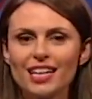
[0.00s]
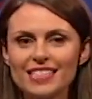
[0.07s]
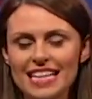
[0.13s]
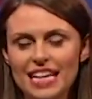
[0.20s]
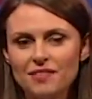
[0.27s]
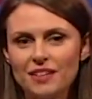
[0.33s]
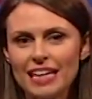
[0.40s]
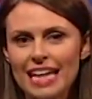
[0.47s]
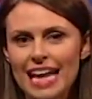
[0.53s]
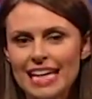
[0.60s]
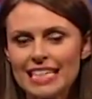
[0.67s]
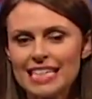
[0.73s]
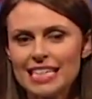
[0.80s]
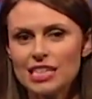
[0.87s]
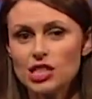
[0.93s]
Good evening,
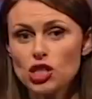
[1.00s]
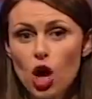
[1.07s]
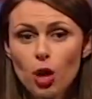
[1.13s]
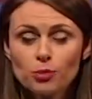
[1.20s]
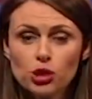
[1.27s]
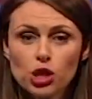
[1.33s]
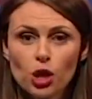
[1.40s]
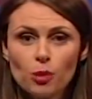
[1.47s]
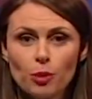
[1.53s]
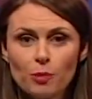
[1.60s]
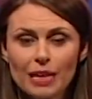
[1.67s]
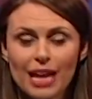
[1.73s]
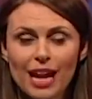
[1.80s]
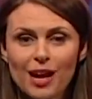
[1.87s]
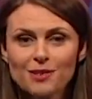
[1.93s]
ladies. Topshop will
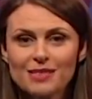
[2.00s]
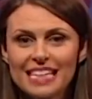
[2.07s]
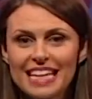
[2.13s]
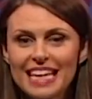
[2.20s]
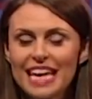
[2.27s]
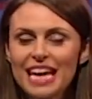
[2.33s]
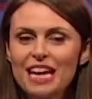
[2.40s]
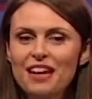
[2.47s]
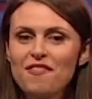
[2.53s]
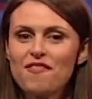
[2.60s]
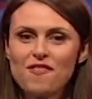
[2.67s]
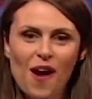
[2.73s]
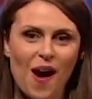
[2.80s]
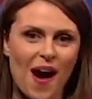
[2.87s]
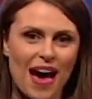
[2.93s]
be closing in
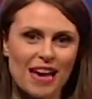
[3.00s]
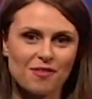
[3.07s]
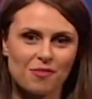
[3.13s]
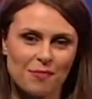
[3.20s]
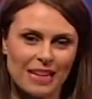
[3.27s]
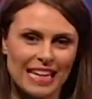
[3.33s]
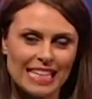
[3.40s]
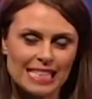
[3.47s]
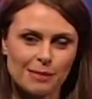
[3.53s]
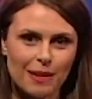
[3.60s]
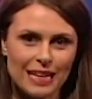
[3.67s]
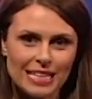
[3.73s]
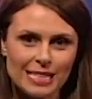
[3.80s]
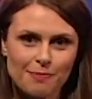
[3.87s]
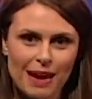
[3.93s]
5 minutes.
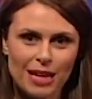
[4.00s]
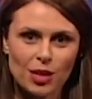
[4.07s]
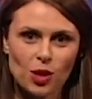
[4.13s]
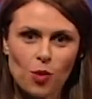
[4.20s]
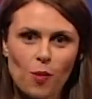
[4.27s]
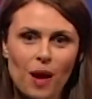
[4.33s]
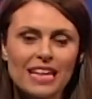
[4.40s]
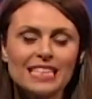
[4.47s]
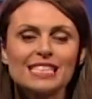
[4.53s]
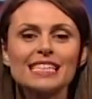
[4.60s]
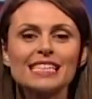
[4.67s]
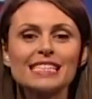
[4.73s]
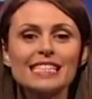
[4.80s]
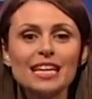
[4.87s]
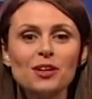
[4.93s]
Please make your way to
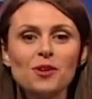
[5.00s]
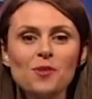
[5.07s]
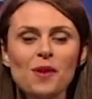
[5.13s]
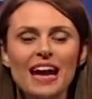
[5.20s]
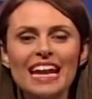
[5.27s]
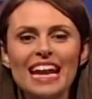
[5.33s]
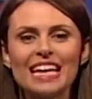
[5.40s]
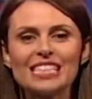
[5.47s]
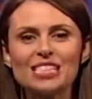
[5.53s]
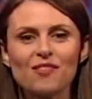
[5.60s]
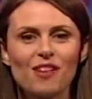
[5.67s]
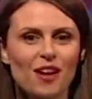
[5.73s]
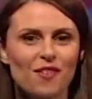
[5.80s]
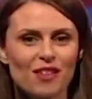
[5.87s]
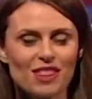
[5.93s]
the till, unless
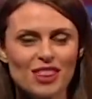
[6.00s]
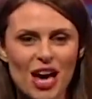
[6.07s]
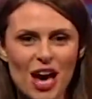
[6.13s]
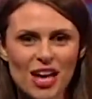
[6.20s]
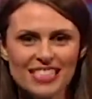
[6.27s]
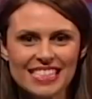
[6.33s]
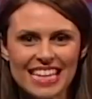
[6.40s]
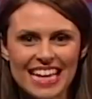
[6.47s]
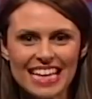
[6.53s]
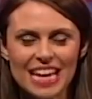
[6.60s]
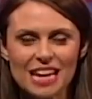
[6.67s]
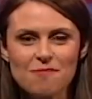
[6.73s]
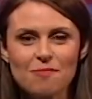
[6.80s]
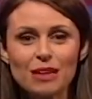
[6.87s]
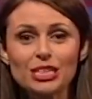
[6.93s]
you're over
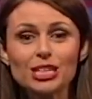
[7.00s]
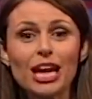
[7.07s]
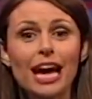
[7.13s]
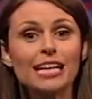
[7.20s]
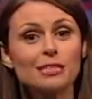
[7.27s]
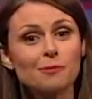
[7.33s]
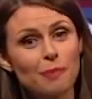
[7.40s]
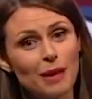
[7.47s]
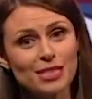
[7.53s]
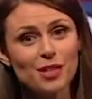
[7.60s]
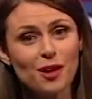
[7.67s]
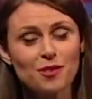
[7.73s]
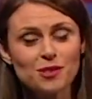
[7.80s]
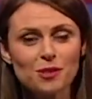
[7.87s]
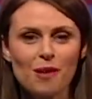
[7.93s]
30, in which case,
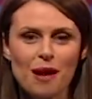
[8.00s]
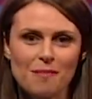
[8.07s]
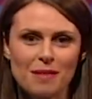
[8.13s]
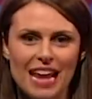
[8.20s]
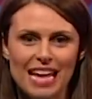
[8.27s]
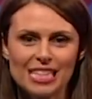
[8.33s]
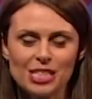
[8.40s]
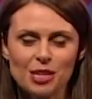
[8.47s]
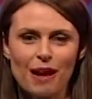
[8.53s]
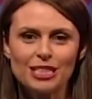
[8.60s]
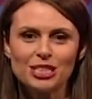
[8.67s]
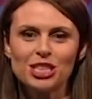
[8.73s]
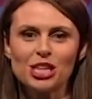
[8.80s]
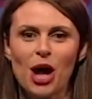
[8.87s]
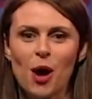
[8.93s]
piss off to M&S, you
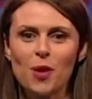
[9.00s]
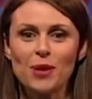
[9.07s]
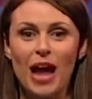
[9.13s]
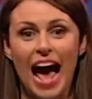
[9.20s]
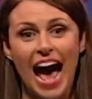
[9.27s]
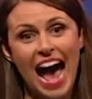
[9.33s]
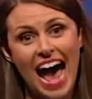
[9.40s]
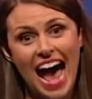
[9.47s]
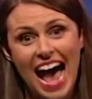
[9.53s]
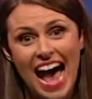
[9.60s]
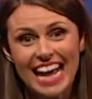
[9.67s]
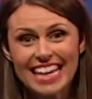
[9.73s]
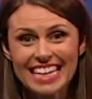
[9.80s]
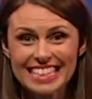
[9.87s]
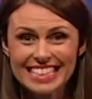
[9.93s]
ancient old hag.